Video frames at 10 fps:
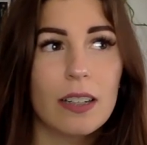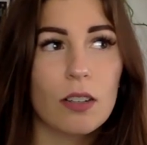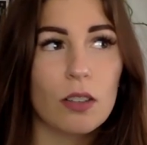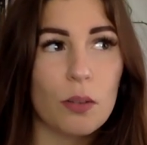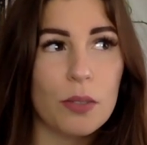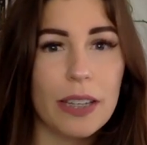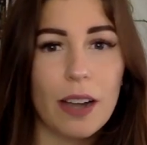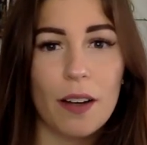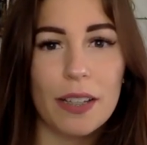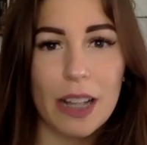
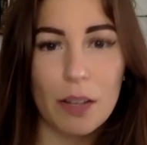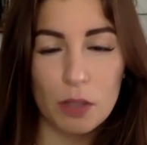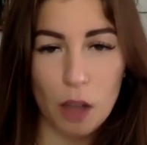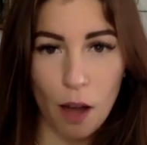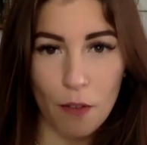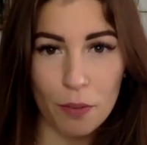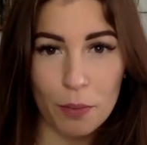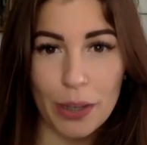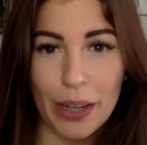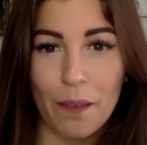closing ourselves off
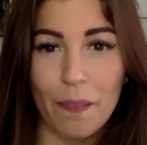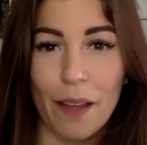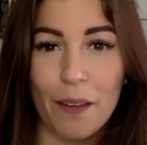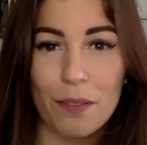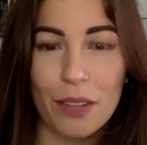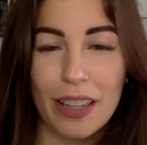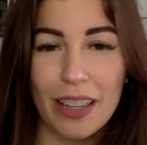from greater love.